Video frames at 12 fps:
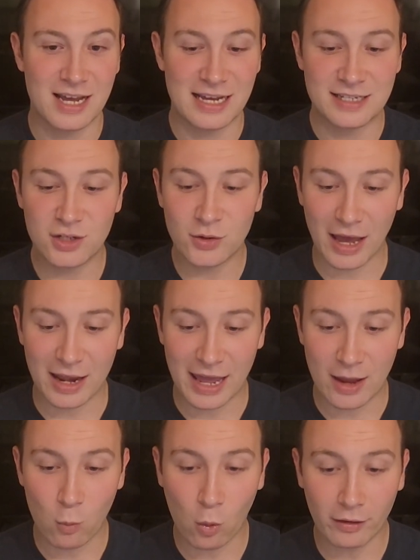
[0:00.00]
is you get
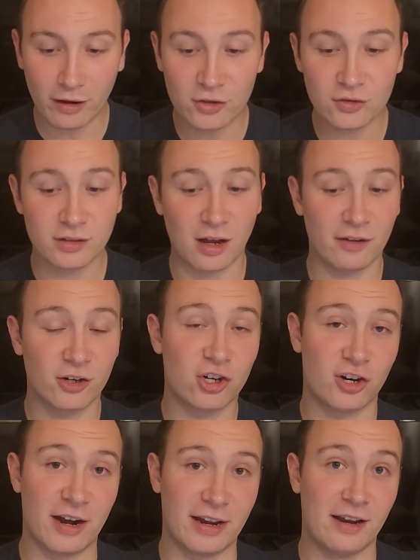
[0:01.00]
a $100
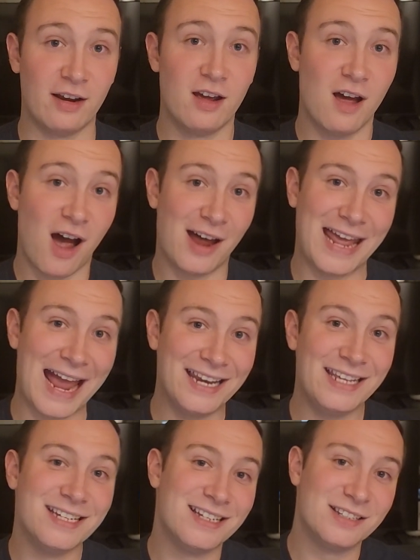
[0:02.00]
credit on
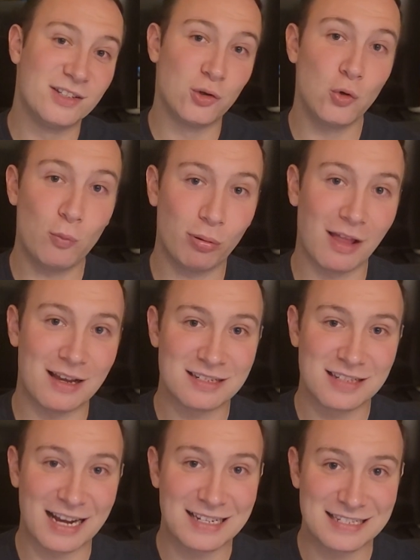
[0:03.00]
any 2+
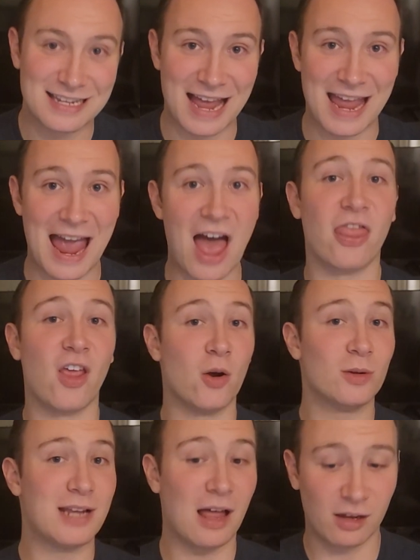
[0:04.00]
night stay at the hotel